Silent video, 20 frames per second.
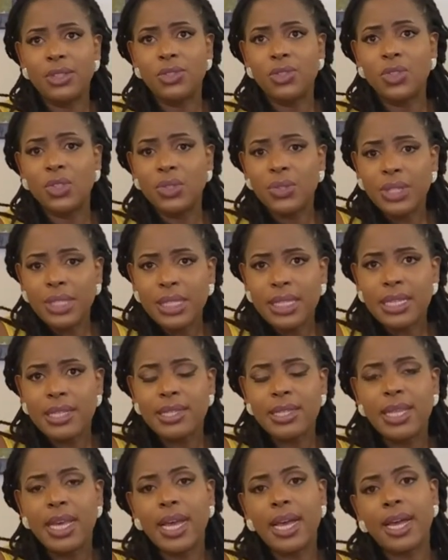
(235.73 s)
During
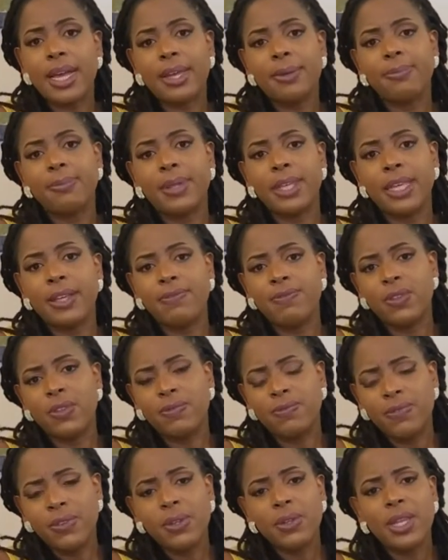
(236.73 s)
this time, if you
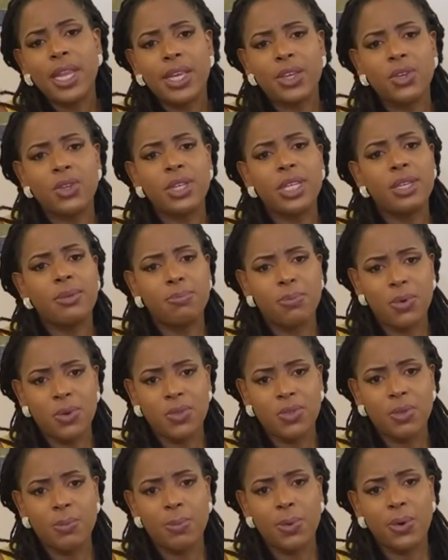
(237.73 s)
feel like you need more
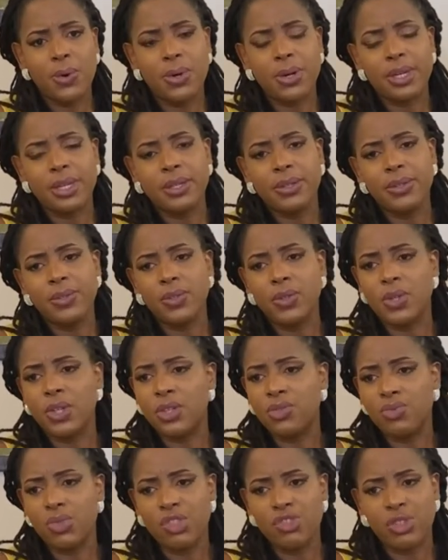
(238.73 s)
support, you
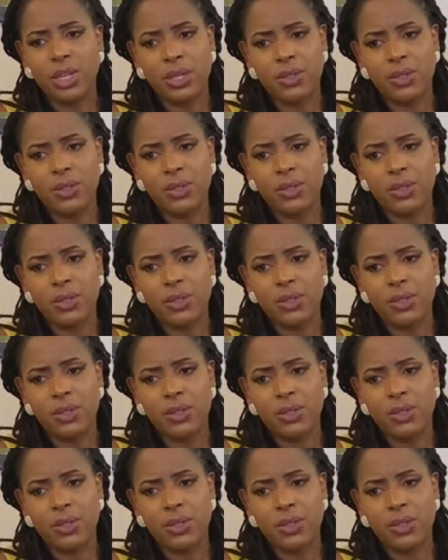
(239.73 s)
can reach